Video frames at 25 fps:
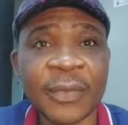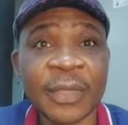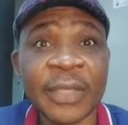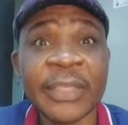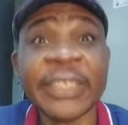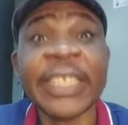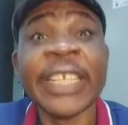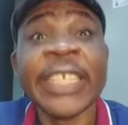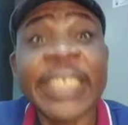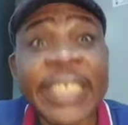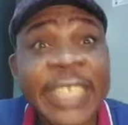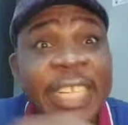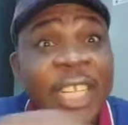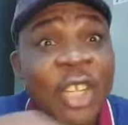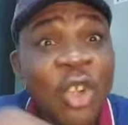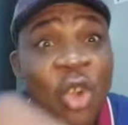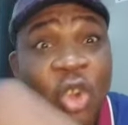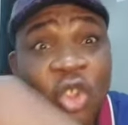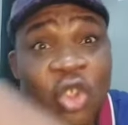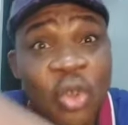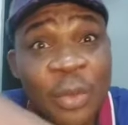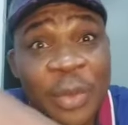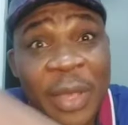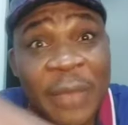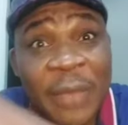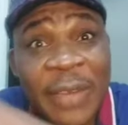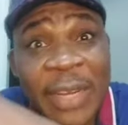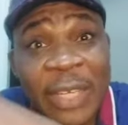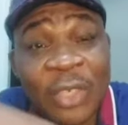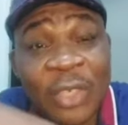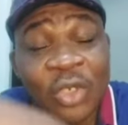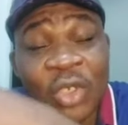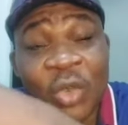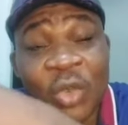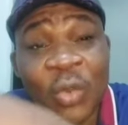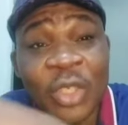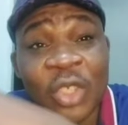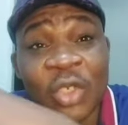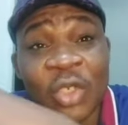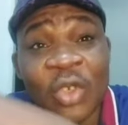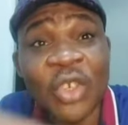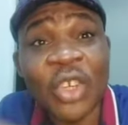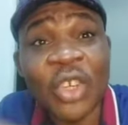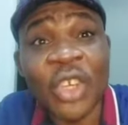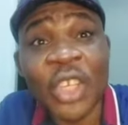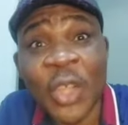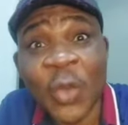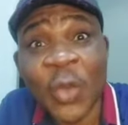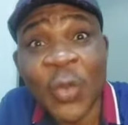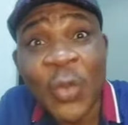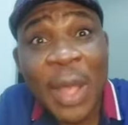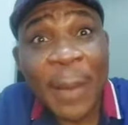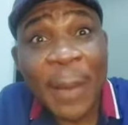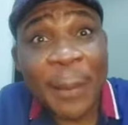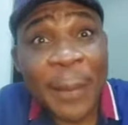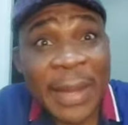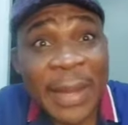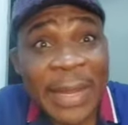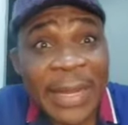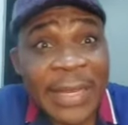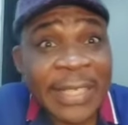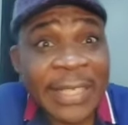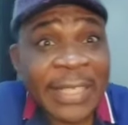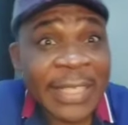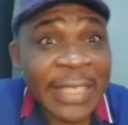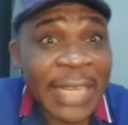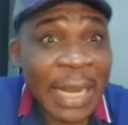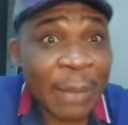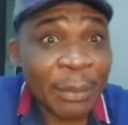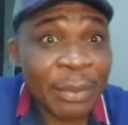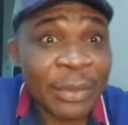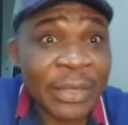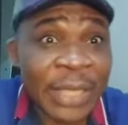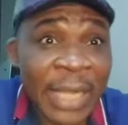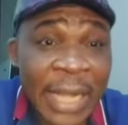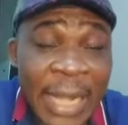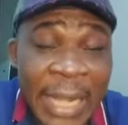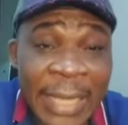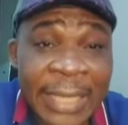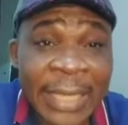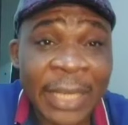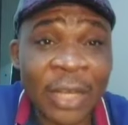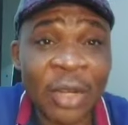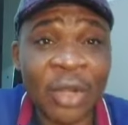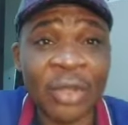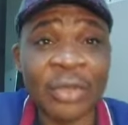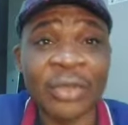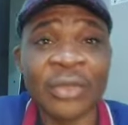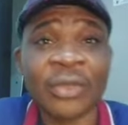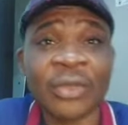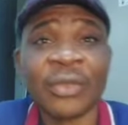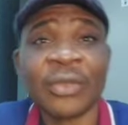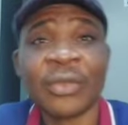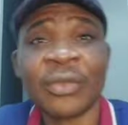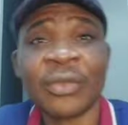They didn't go to Biafra land to see what is going on. They were parading in Abuja and the north.